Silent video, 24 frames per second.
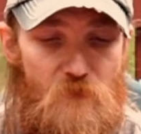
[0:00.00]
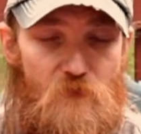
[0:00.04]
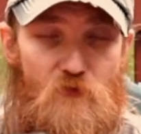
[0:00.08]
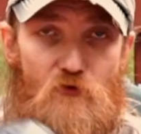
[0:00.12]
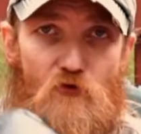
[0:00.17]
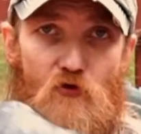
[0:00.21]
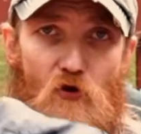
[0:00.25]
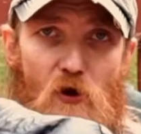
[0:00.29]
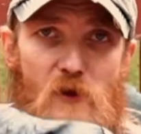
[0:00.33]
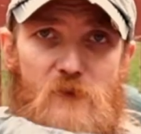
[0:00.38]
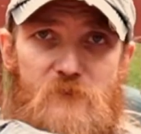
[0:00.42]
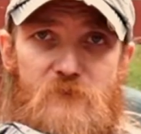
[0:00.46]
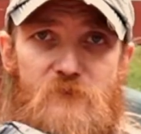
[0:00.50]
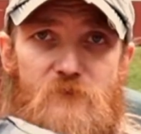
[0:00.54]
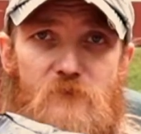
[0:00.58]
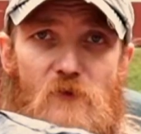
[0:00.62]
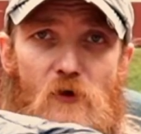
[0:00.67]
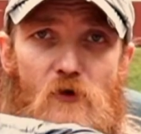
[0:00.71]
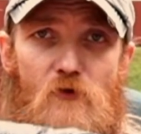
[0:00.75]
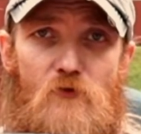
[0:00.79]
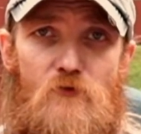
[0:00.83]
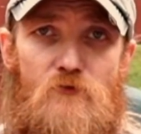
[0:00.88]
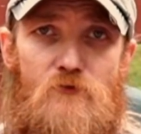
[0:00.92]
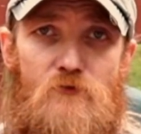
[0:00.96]

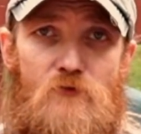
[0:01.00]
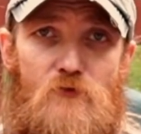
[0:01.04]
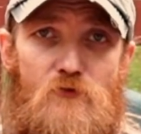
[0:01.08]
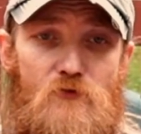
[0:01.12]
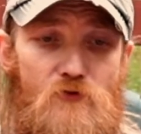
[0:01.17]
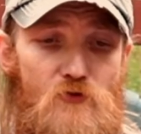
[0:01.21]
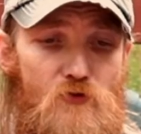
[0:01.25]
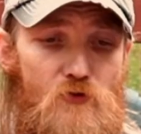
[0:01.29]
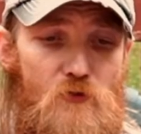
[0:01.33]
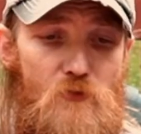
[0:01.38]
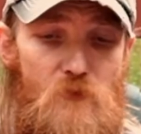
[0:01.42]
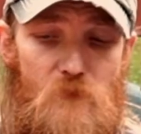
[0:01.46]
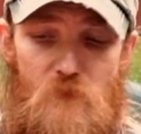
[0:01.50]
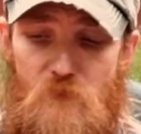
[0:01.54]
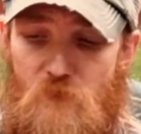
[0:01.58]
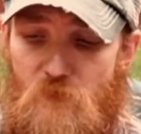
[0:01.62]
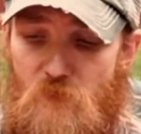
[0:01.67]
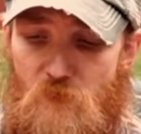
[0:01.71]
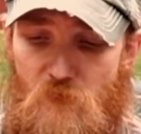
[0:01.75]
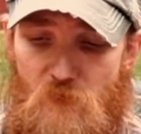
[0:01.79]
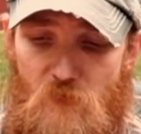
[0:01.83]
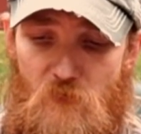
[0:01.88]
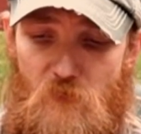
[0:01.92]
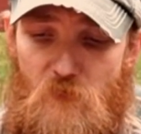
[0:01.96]
Creststone hood.
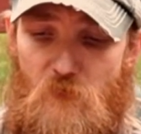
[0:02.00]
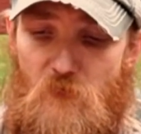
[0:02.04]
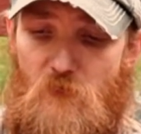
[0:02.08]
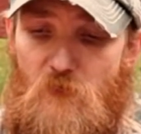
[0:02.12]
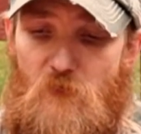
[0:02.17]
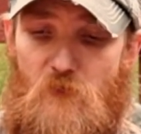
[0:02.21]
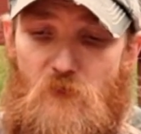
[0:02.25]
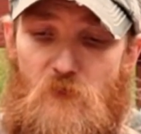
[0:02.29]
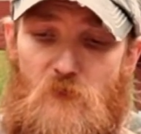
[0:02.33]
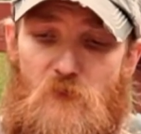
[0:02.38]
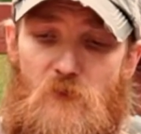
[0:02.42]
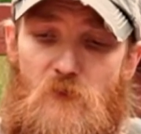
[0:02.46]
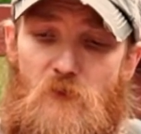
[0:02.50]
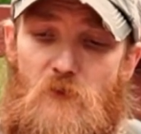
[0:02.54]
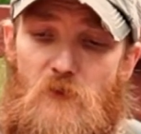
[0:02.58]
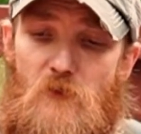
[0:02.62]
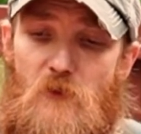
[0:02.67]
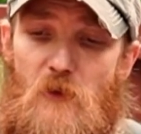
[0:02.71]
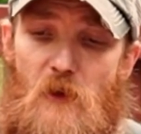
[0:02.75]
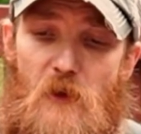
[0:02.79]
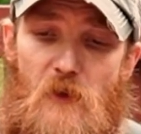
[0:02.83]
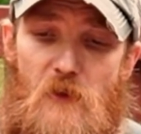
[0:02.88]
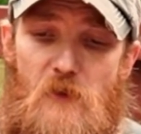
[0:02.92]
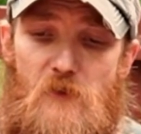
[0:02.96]

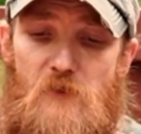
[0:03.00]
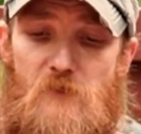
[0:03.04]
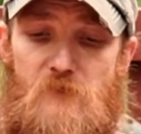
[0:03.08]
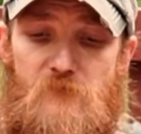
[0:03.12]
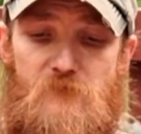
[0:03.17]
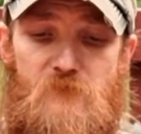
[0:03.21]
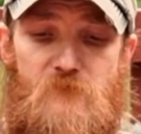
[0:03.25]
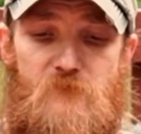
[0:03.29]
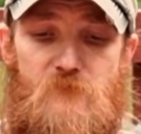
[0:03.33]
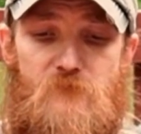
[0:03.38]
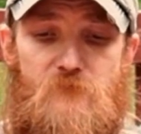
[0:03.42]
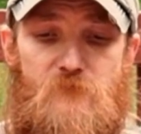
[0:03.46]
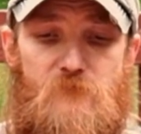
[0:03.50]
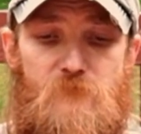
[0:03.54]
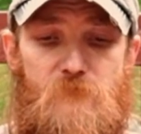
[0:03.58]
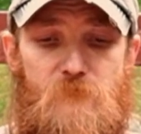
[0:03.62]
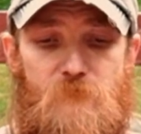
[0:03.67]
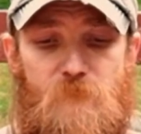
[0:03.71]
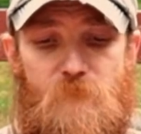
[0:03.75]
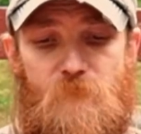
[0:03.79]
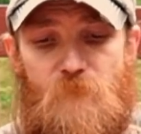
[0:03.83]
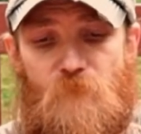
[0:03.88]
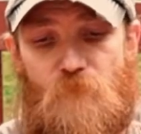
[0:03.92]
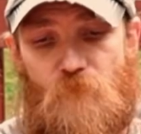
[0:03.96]
It has
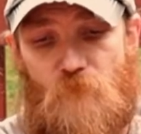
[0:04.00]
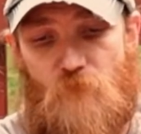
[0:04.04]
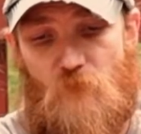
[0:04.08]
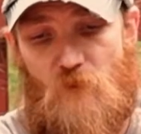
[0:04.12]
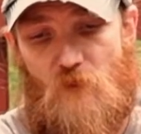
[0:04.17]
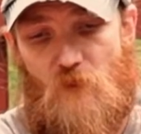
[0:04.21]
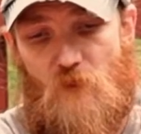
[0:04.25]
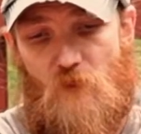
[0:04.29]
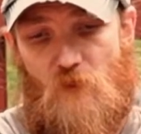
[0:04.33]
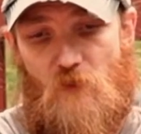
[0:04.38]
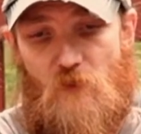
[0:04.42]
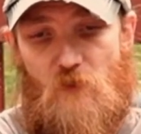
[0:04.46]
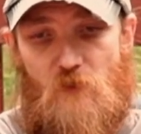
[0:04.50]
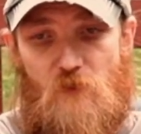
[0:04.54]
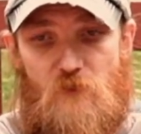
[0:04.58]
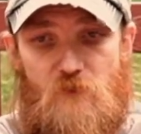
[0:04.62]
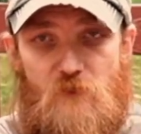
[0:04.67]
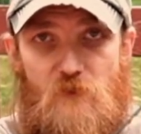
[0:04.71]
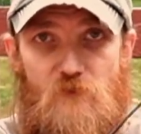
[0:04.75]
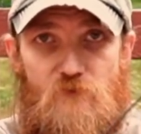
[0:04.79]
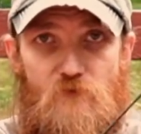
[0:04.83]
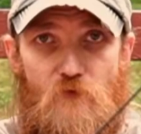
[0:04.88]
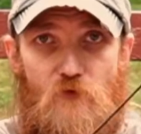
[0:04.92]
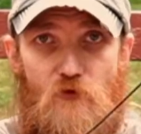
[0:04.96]

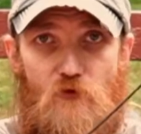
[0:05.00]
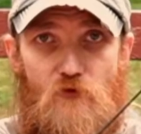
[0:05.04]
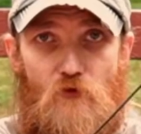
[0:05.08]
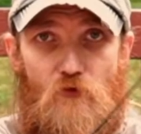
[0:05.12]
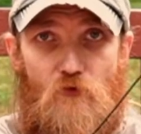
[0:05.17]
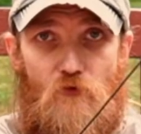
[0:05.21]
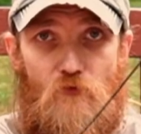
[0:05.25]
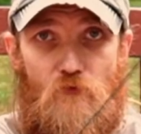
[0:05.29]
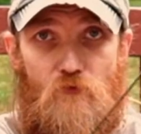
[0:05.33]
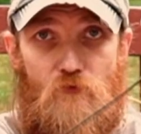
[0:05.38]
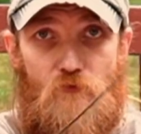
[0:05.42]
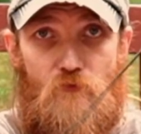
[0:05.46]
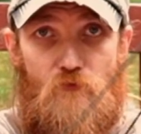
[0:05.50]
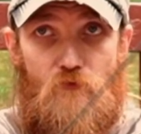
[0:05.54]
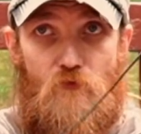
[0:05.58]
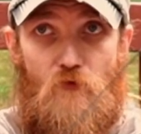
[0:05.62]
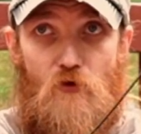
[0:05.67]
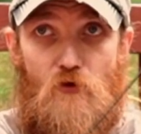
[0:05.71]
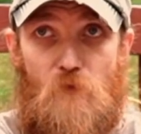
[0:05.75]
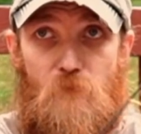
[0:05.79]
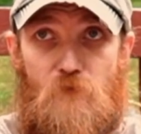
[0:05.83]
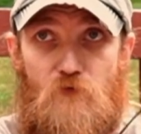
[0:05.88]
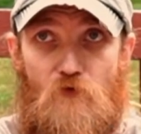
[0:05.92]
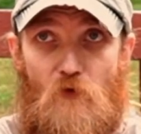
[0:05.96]
these little
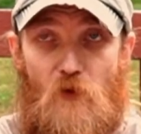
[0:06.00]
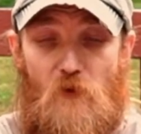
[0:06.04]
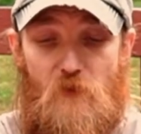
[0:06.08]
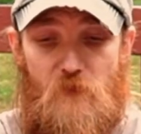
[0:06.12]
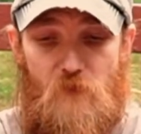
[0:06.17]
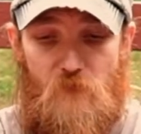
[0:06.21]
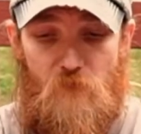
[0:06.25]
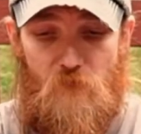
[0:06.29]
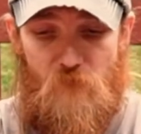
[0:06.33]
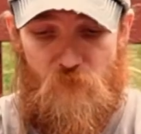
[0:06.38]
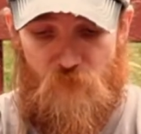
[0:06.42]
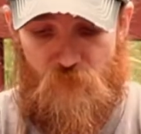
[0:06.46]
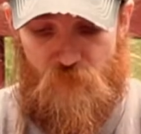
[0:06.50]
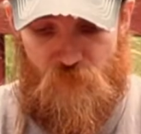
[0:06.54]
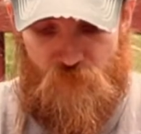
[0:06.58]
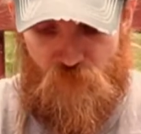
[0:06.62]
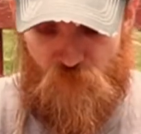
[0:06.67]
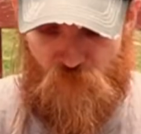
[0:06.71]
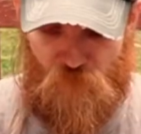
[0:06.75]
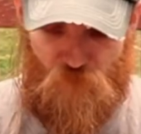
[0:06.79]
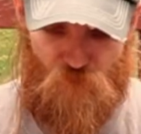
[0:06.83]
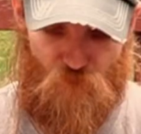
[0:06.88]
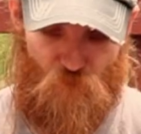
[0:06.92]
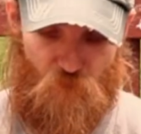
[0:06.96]
loops right here
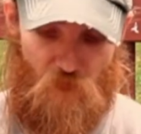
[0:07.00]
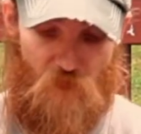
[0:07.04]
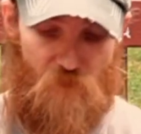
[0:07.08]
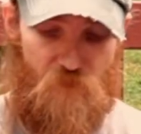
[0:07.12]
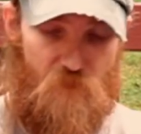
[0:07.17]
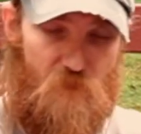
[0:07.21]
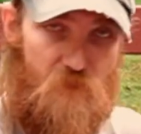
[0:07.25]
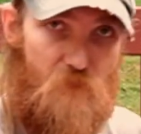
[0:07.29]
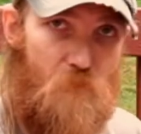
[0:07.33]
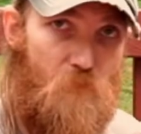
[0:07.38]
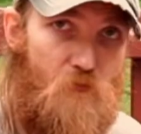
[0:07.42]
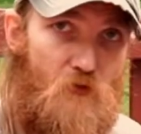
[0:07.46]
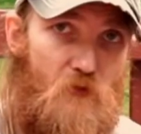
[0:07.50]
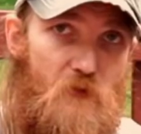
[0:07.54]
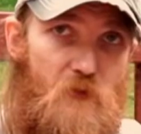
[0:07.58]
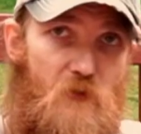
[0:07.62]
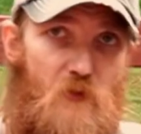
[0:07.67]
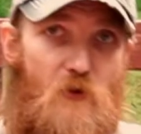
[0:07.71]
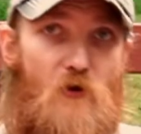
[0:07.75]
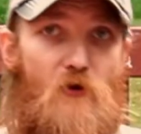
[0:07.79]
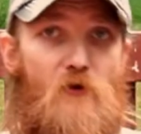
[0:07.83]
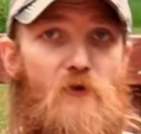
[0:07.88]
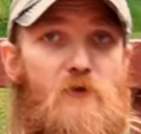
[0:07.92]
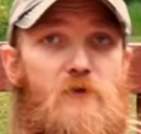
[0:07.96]
to where you can put
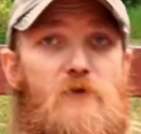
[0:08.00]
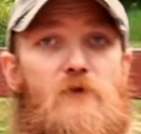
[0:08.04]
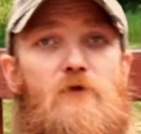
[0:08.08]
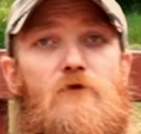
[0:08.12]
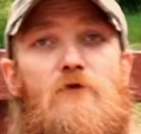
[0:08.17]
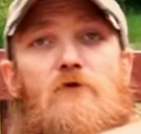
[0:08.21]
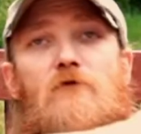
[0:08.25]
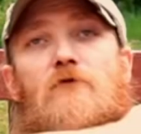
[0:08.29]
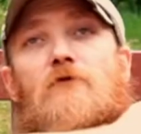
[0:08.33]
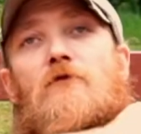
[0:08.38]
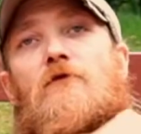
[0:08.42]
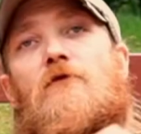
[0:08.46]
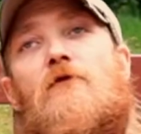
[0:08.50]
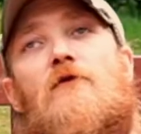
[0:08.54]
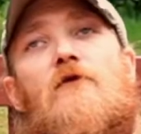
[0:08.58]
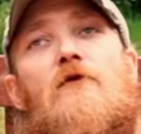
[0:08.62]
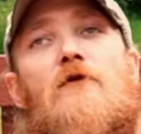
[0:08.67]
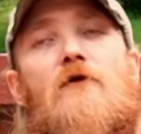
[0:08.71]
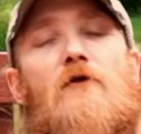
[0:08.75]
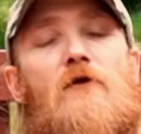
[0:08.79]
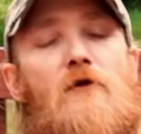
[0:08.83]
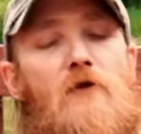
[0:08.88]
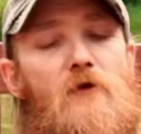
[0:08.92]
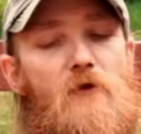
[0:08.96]
it on here
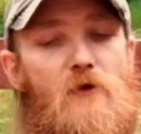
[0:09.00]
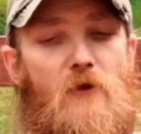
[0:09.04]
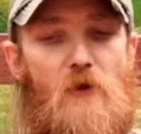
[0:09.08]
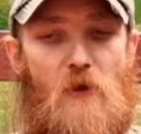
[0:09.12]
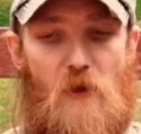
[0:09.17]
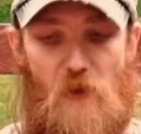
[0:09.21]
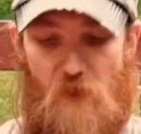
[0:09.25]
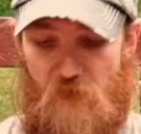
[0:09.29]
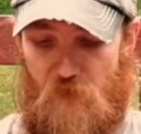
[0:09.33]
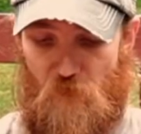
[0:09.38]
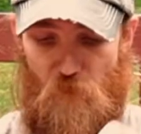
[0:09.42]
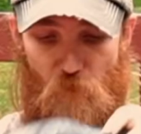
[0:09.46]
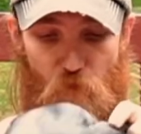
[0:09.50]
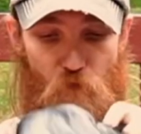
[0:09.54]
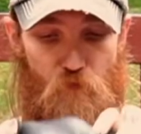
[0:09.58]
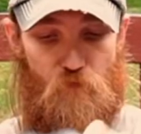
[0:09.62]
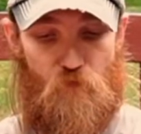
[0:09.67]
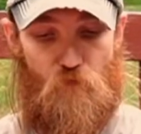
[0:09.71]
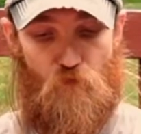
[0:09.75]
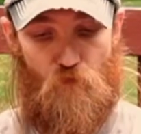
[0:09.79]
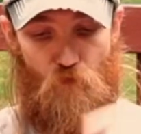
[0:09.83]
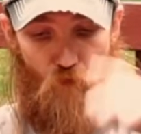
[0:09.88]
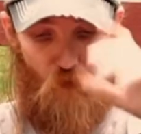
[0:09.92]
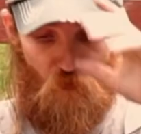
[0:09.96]
and it
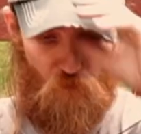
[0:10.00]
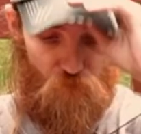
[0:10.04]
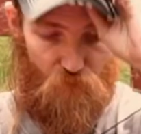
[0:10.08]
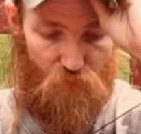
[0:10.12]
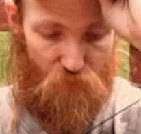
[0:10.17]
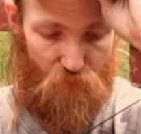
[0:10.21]
won't